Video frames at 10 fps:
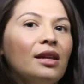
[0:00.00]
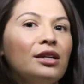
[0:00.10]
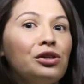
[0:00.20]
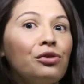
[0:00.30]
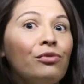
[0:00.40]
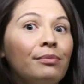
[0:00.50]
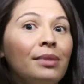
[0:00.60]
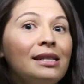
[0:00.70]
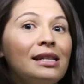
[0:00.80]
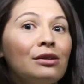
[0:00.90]
So your red
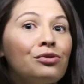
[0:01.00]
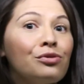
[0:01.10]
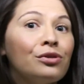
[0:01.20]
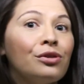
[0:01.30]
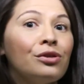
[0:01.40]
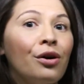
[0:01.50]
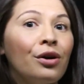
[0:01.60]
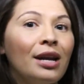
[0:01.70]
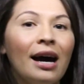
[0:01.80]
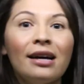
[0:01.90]
blood cells are also
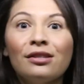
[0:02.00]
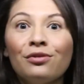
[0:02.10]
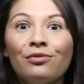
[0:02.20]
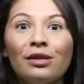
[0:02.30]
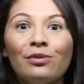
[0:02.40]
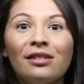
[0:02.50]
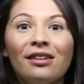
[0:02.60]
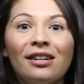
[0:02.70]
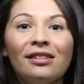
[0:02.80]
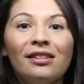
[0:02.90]
known as
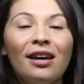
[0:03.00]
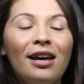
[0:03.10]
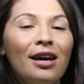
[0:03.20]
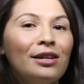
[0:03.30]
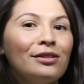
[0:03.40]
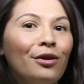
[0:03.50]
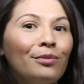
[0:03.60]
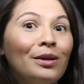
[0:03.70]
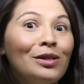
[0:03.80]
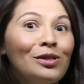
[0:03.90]
erythrocytes. So I'm
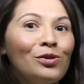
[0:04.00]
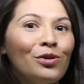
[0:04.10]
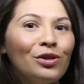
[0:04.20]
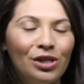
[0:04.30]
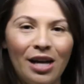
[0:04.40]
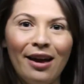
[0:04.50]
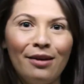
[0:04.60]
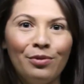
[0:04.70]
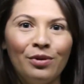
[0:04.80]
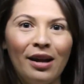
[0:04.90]
going to just draw a
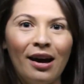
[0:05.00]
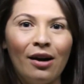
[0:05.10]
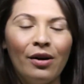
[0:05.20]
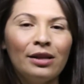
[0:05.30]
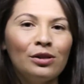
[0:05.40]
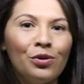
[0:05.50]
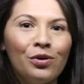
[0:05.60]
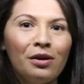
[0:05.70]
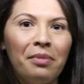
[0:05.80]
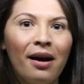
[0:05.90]
table now and talk
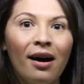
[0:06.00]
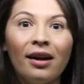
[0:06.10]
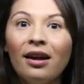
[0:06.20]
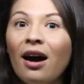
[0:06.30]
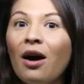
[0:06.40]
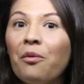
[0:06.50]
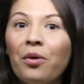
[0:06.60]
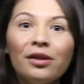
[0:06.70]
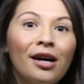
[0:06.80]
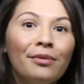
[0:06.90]
about
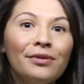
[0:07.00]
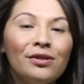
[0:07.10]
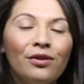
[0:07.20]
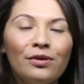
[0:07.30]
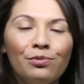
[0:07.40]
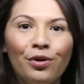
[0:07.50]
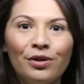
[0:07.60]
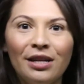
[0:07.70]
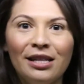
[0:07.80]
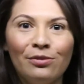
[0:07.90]
what type of surface
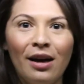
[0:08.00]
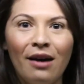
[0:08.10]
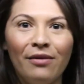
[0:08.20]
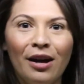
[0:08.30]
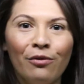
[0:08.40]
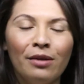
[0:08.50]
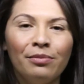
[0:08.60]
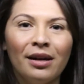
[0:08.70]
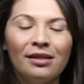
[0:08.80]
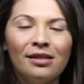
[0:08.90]
proteins we have on our red
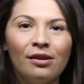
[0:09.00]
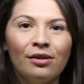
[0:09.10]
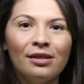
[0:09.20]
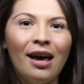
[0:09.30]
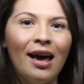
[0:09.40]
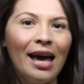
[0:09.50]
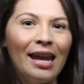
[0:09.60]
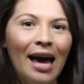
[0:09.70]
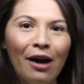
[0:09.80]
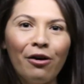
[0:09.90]
blood cells and
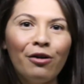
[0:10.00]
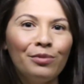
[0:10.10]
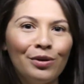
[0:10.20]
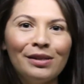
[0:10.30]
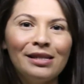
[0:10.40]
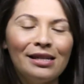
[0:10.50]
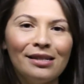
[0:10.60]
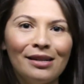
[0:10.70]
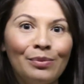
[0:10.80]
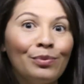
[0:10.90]
how our immune
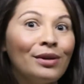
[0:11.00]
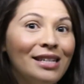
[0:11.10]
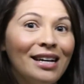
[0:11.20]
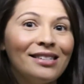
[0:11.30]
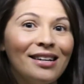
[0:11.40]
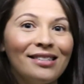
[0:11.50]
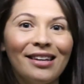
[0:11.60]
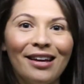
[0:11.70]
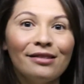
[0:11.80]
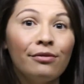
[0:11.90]
system protects us
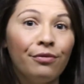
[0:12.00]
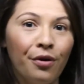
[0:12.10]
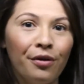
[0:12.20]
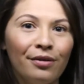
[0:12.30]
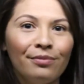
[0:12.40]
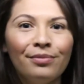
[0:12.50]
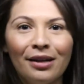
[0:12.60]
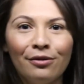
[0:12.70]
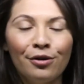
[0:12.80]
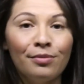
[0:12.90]
against foreign
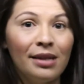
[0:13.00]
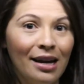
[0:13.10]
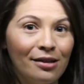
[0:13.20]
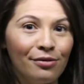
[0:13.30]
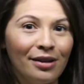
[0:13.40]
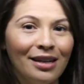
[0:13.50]
blood groups entering